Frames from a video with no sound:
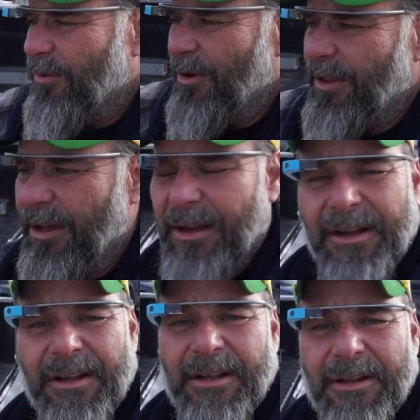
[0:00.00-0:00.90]
for
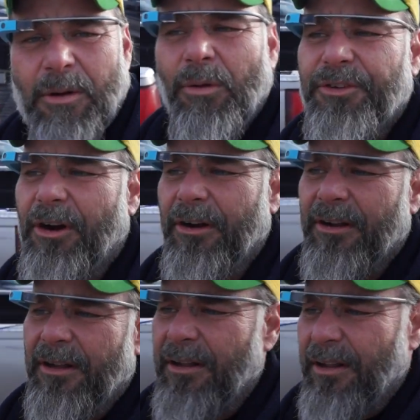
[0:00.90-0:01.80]
the cold start
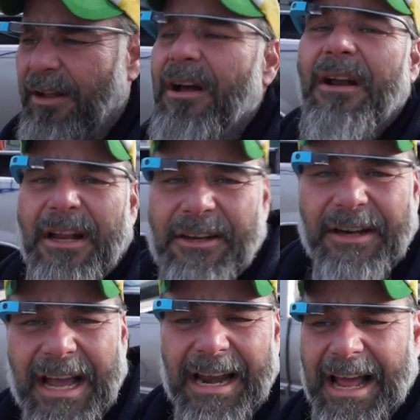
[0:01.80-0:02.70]
on that
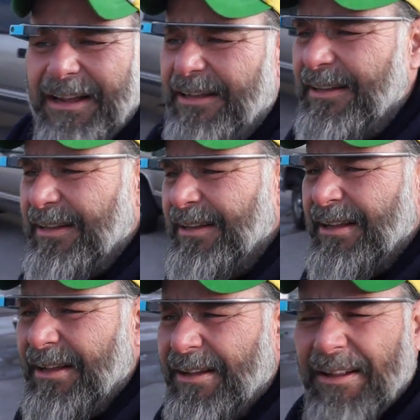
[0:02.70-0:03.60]
there Cadillac.
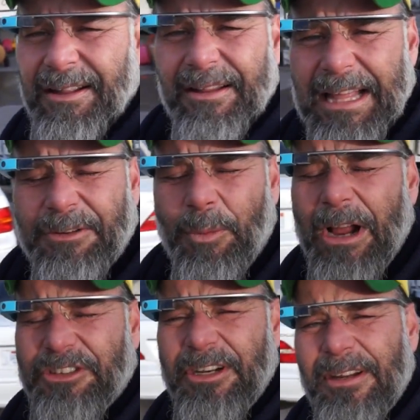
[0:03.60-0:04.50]
Thanks for
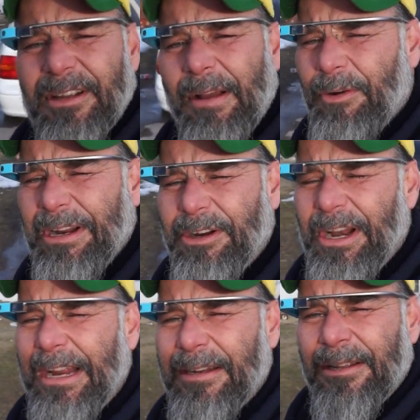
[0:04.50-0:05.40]
watching. Have a great day
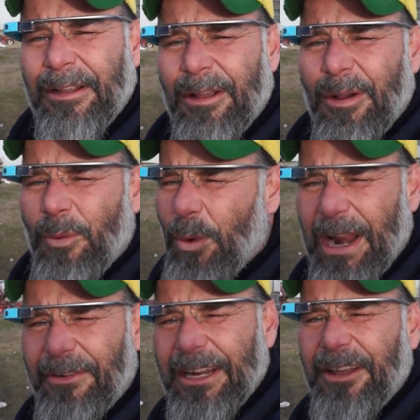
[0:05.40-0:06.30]
or night.
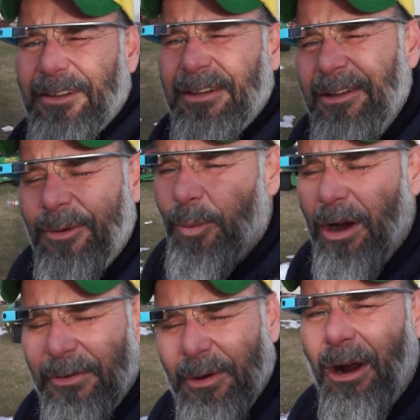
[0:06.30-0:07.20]
Whatever it is,
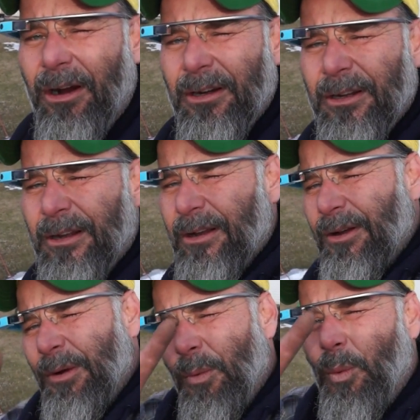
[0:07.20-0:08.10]
wherever you are,
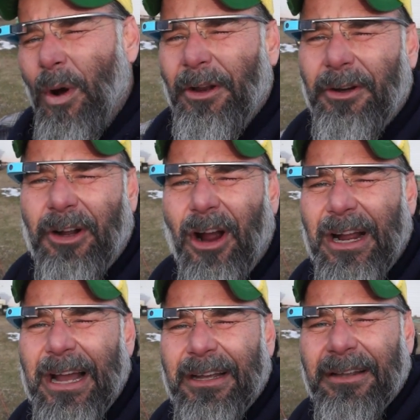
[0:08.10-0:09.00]
one owner car
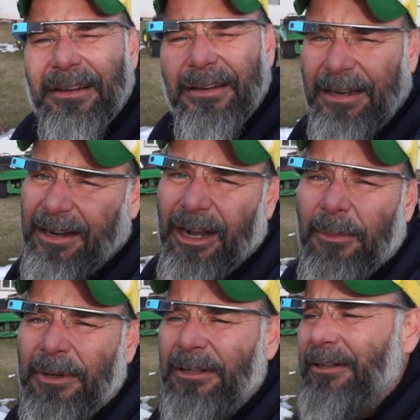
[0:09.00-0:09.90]
guy dot com.